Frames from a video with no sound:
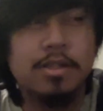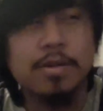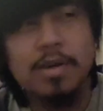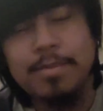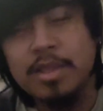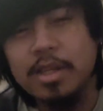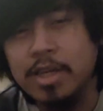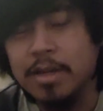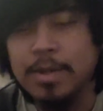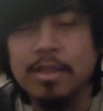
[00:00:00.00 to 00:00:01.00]
So I've been
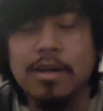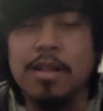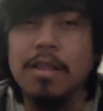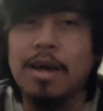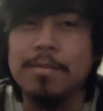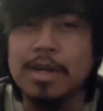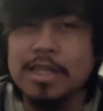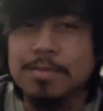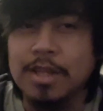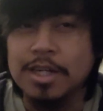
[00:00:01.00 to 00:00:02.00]
thinking about the Kalam
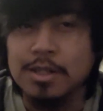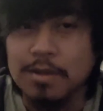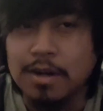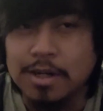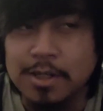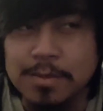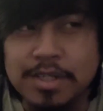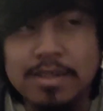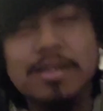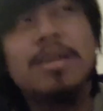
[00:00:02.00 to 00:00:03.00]
cosmological
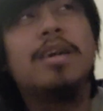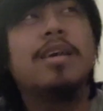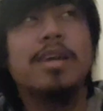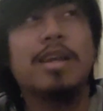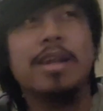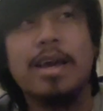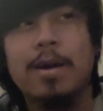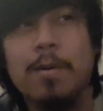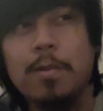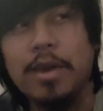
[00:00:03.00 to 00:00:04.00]
argument and
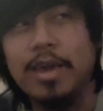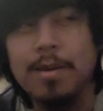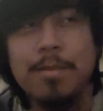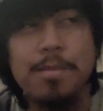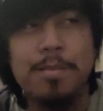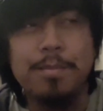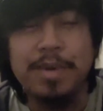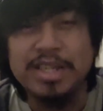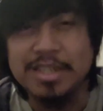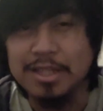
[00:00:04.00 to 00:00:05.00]
how it
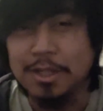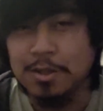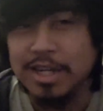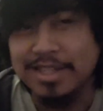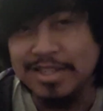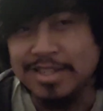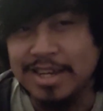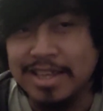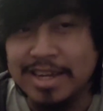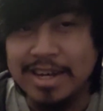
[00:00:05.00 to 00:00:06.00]
basically tries to
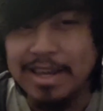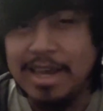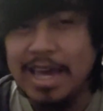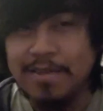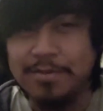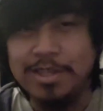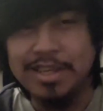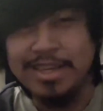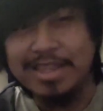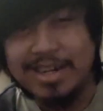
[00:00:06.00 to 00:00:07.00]
say that
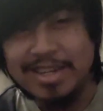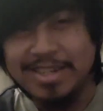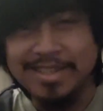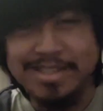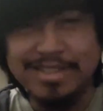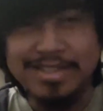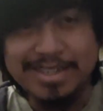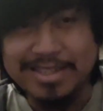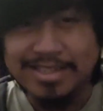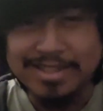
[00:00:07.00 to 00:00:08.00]
everything that
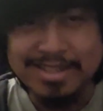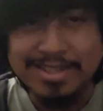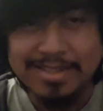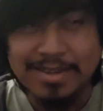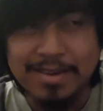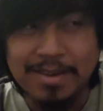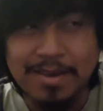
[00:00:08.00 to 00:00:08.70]
exists,